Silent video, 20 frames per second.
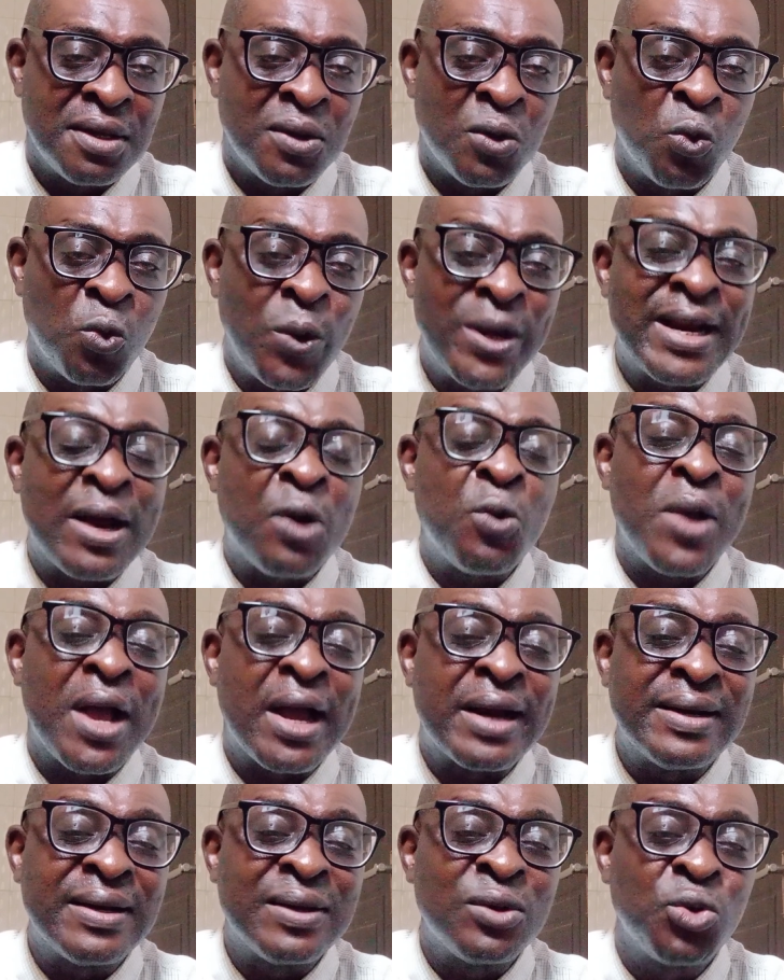whether we
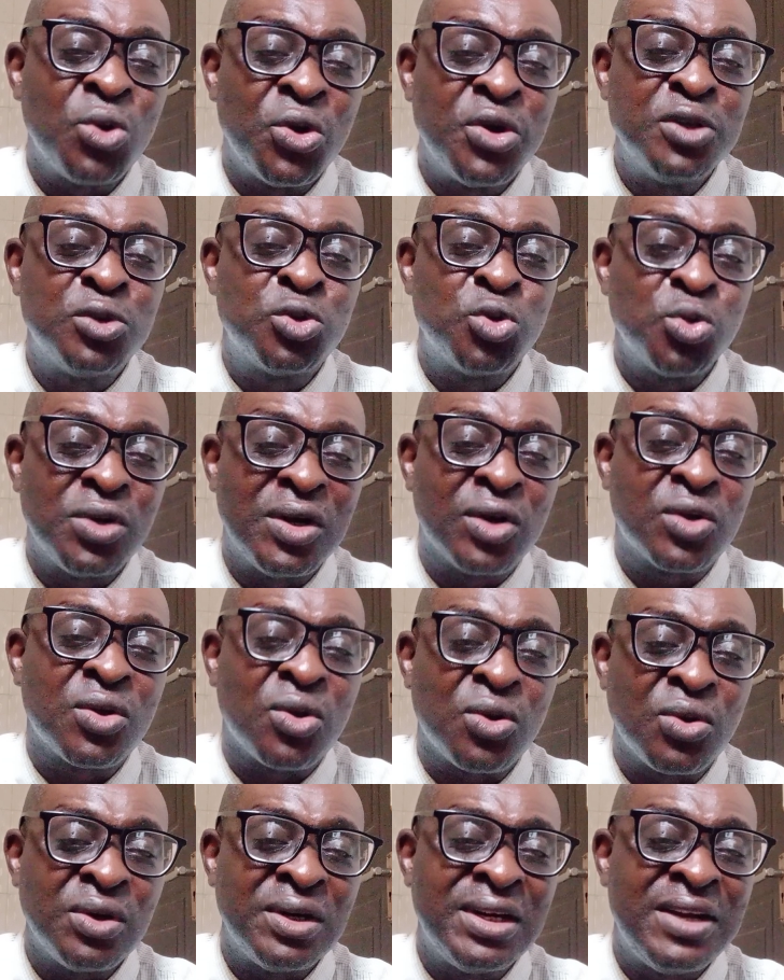are going to
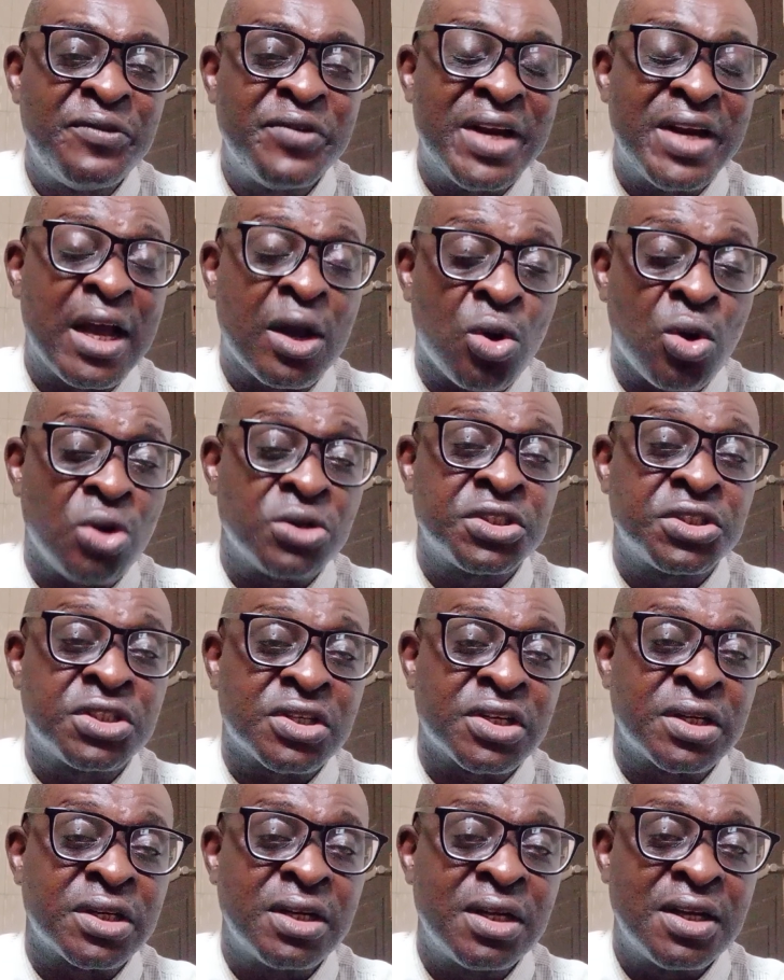live in a
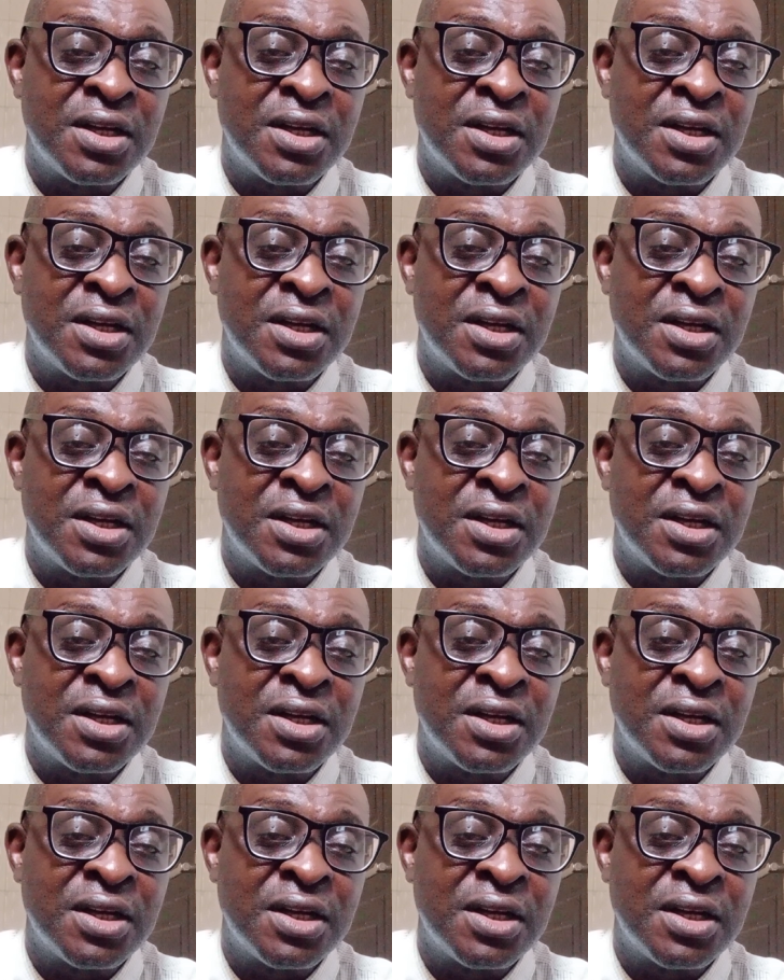country